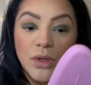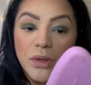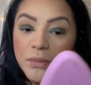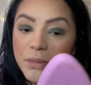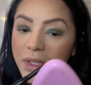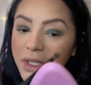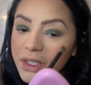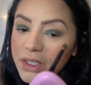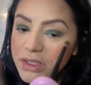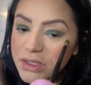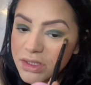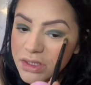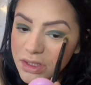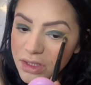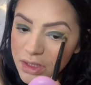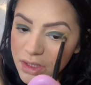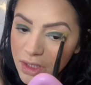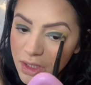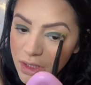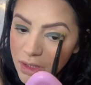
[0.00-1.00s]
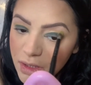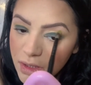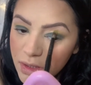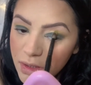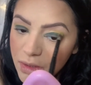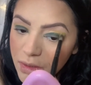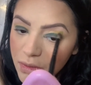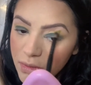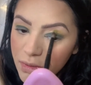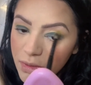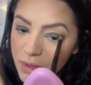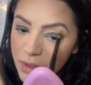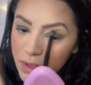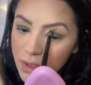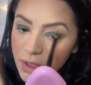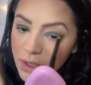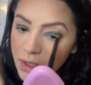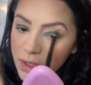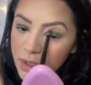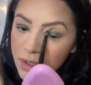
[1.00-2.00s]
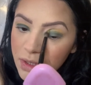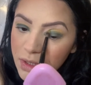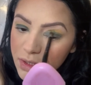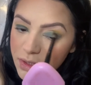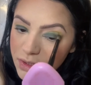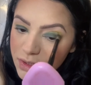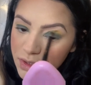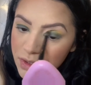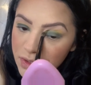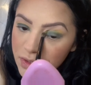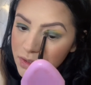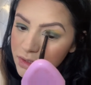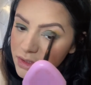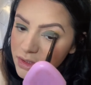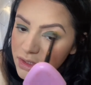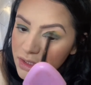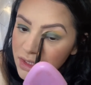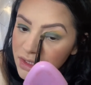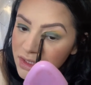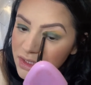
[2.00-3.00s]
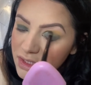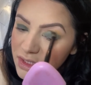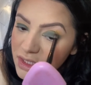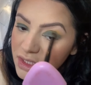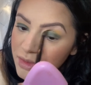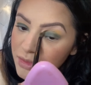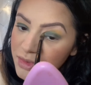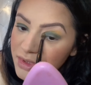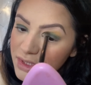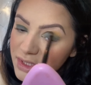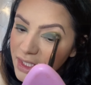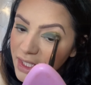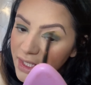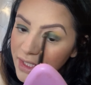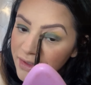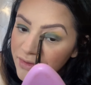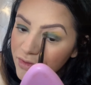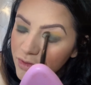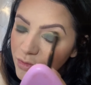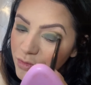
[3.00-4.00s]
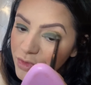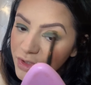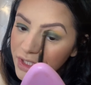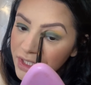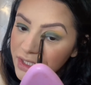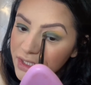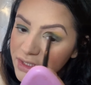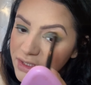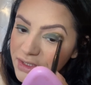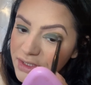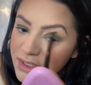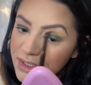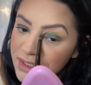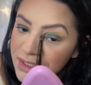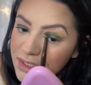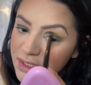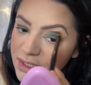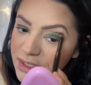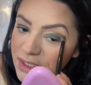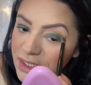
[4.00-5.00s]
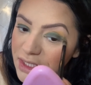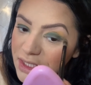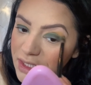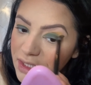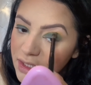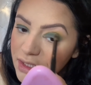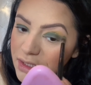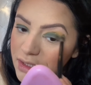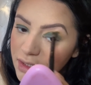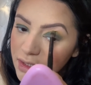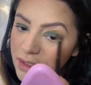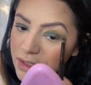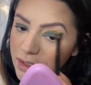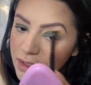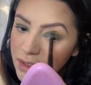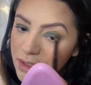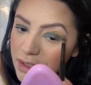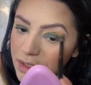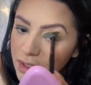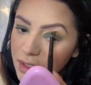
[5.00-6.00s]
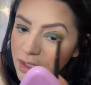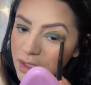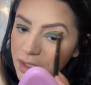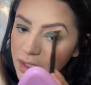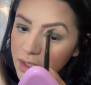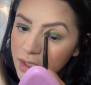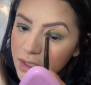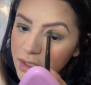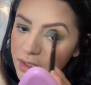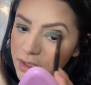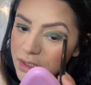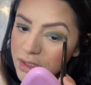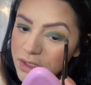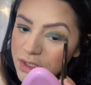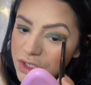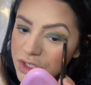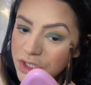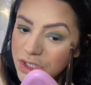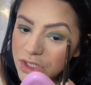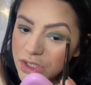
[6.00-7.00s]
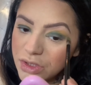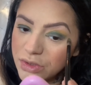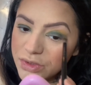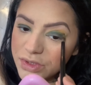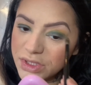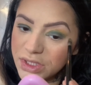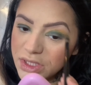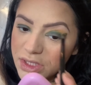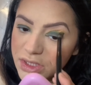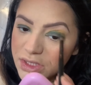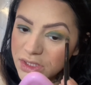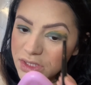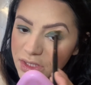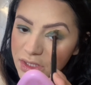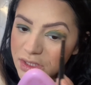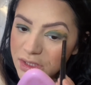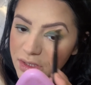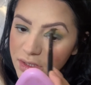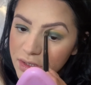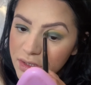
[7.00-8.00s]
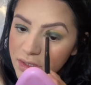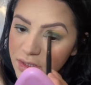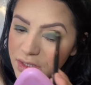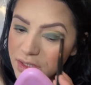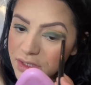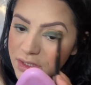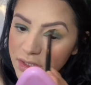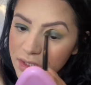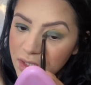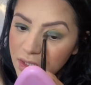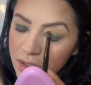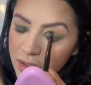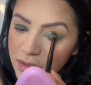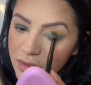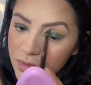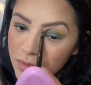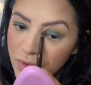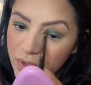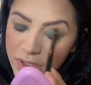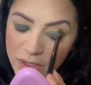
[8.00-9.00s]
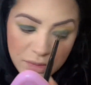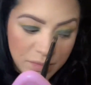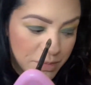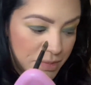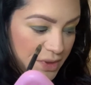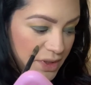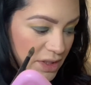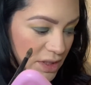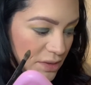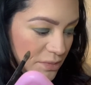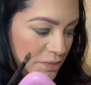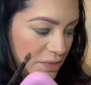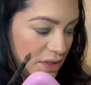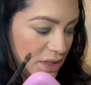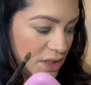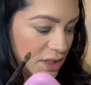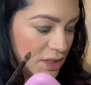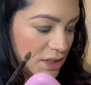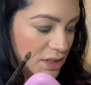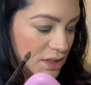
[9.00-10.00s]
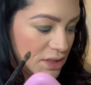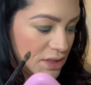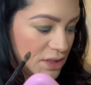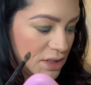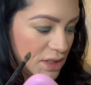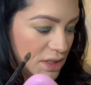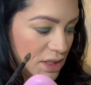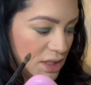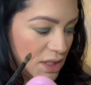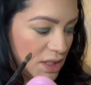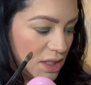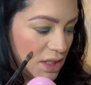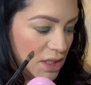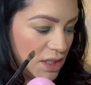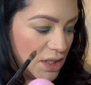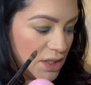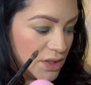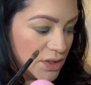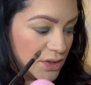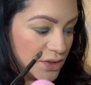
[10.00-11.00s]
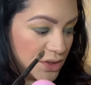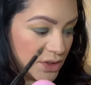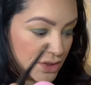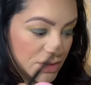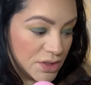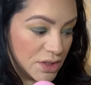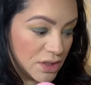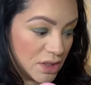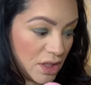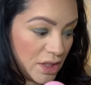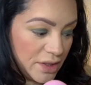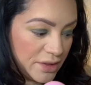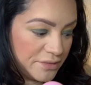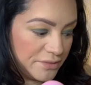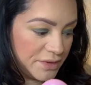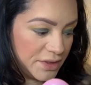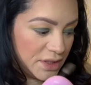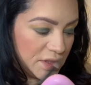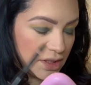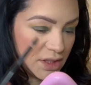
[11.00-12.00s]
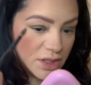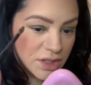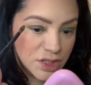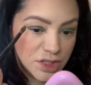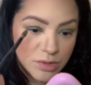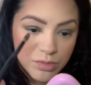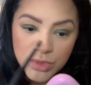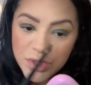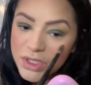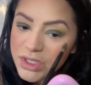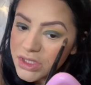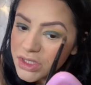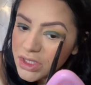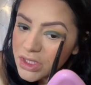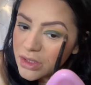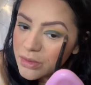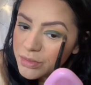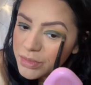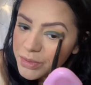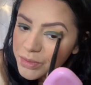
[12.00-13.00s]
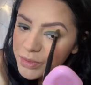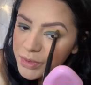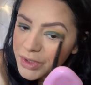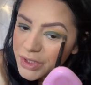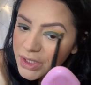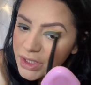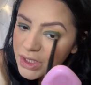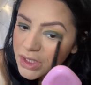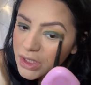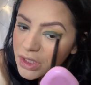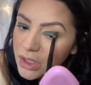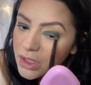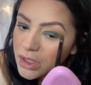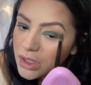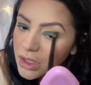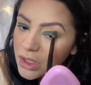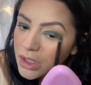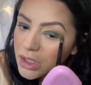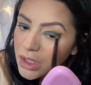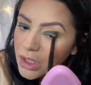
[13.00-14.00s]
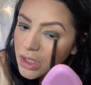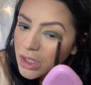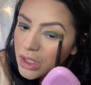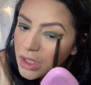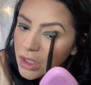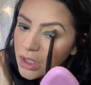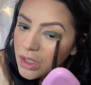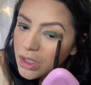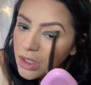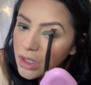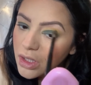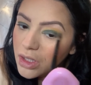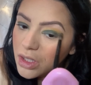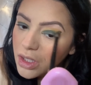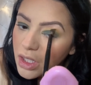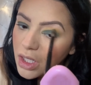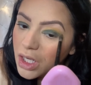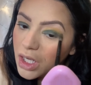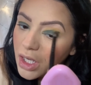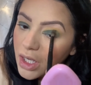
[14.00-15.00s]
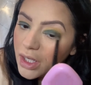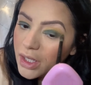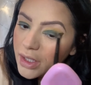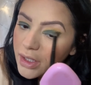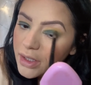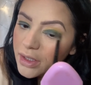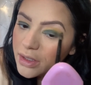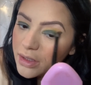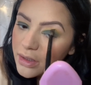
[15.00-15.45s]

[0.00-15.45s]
back into the yellow, because she looks, it seems like from what I can see that she goes into this color quite a bit because there's a lot of it, and she brings it up pretty high.